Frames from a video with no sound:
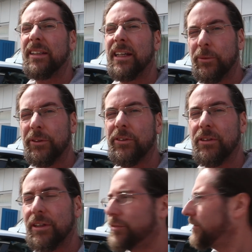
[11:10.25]
That was
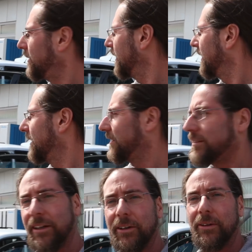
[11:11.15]
stressful.
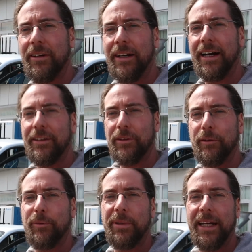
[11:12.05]
So I
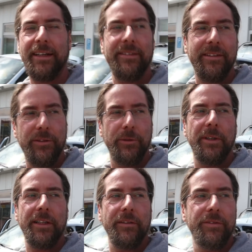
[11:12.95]
drove past the
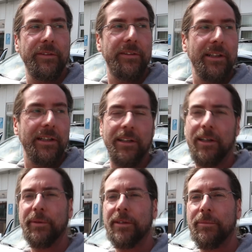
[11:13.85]
250
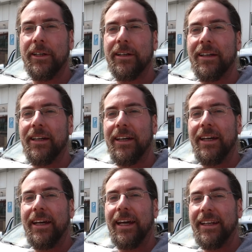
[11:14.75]
kilometer mark,
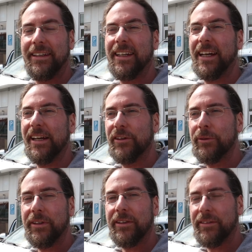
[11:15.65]
and then I
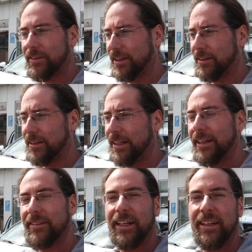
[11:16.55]
noticed that the
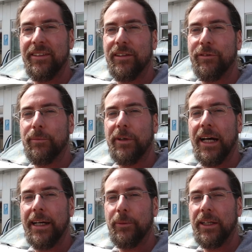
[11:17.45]
next exit from the
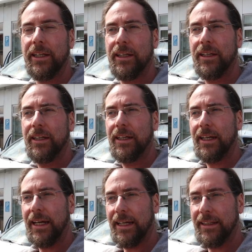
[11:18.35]
highway
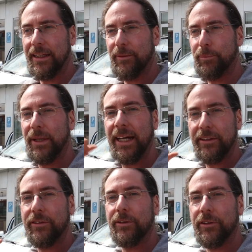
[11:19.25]
and then
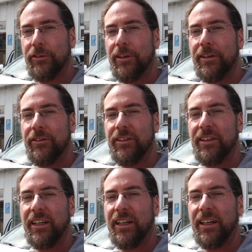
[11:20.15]
back to the
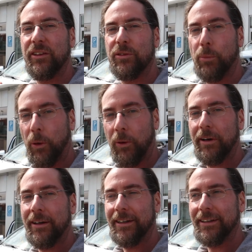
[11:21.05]
charger is
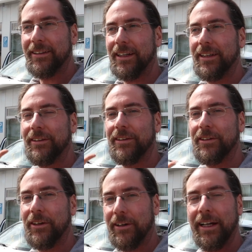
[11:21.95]
more than the
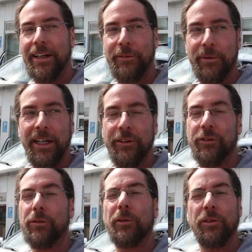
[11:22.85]
car had
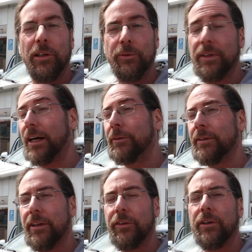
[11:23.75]
range. So I slowed
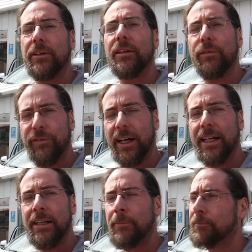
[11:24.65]
down and I thought it's
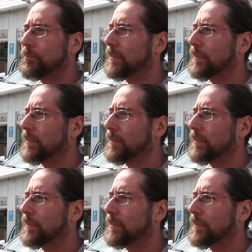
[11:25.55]
fine.